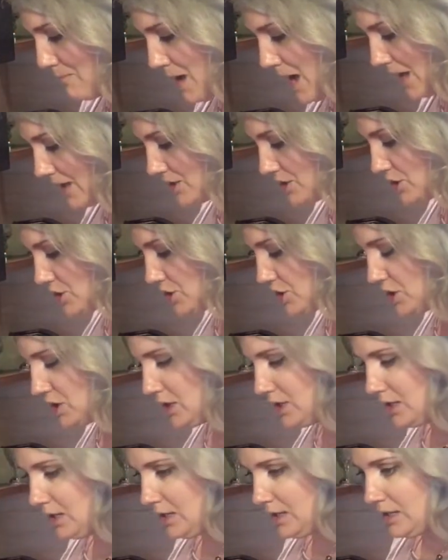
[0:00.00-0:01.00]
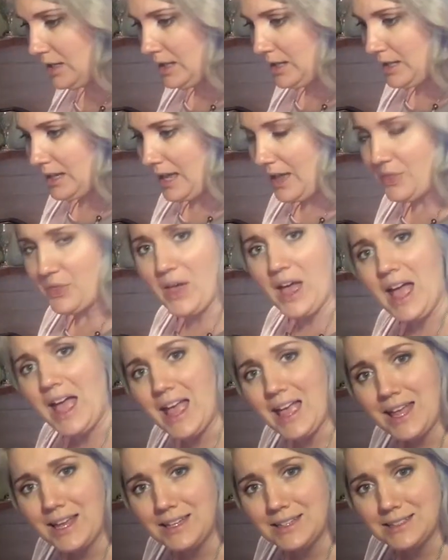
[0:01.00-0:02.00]
much at the
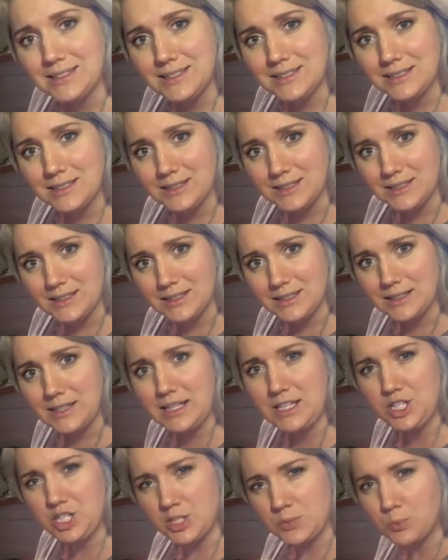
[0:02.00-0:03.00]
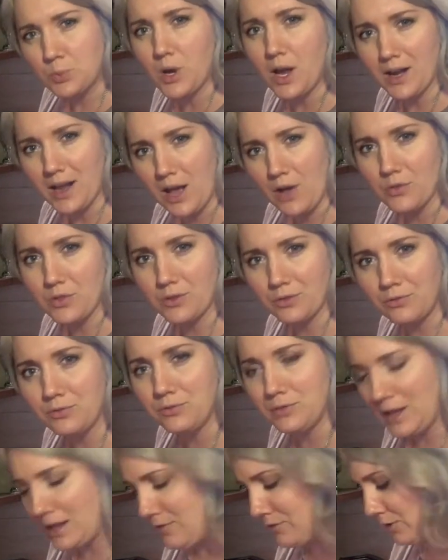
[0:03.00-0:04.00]
end it's just brought out the
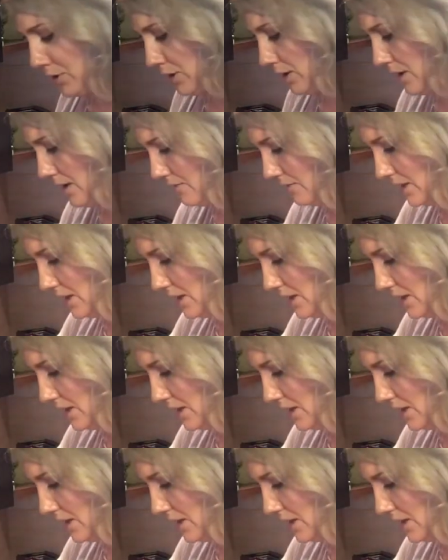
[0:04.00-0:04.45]
flavor of